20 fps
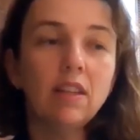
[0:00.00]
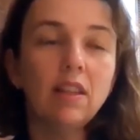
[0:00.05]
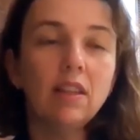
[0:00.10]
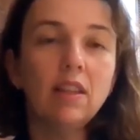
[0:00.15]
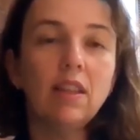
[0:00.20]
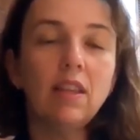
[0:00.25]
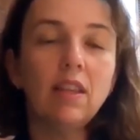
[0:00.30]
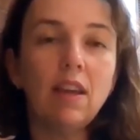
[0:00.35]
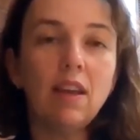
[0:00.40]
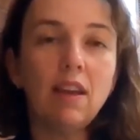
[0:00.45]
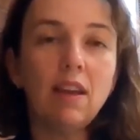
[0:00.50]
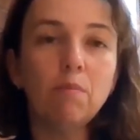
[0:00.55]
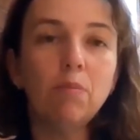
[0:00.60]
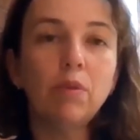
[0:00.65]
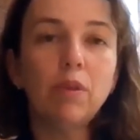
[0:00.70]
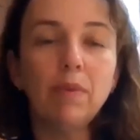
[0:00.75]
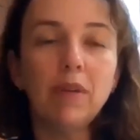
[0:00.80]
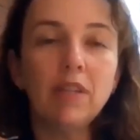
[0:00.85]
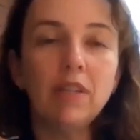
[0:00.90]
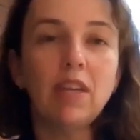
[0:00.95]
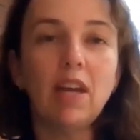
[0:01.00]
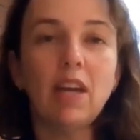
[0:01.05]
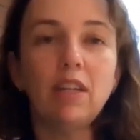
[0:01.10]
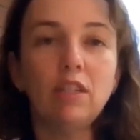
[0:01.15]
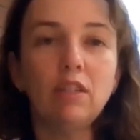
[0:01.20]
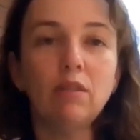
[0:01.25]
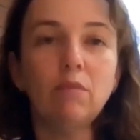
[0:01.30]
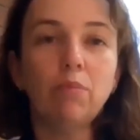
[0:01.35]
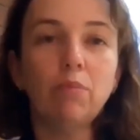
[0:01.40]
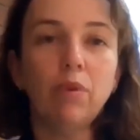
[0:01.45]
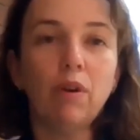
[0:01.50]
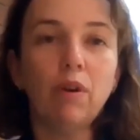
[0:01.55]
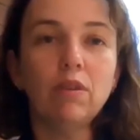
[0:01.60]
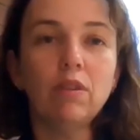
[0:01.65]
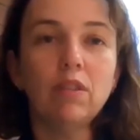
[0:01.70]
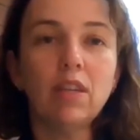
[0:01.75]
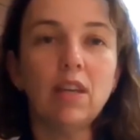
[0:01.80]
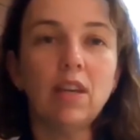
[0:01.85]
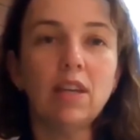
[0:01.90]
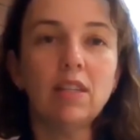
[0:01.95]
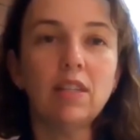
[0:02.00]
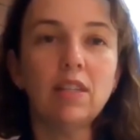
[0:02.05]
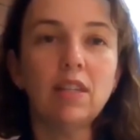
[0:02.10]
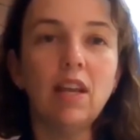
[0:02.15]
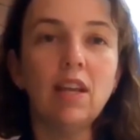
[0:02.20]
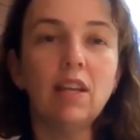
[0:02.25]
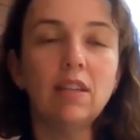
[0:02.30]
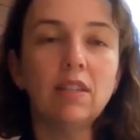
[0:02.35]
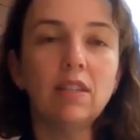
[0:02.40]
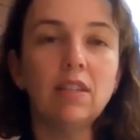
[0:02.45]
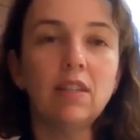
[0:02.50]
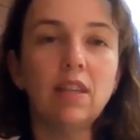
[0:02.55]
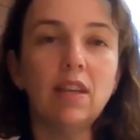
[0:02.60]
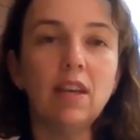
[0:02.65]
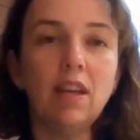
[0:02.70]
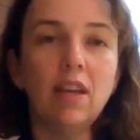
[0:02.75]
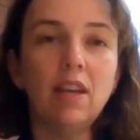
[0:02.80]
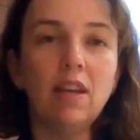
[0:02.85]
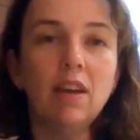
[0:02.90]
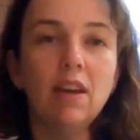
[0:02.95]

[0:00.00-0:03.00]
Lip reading: the implementation process is the